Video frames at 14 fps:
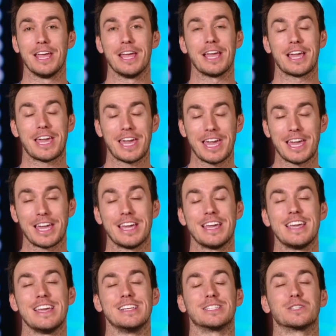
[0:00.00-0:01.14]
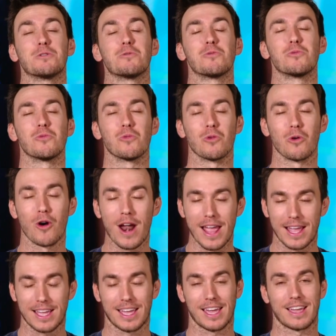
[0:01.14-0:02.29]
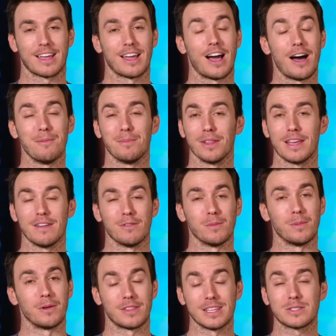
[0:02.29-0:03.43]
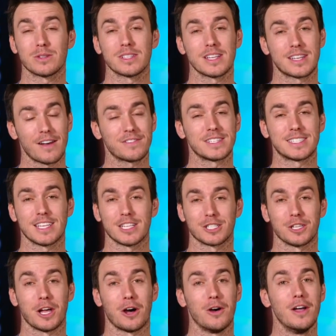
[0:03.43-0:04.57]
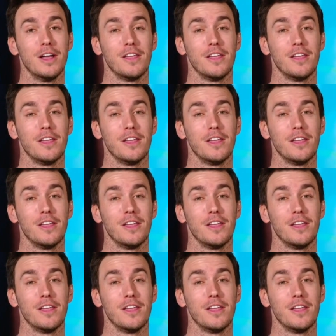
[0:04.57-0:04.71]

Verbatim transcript: he is raking. Unbelievable. This was a tough decision though.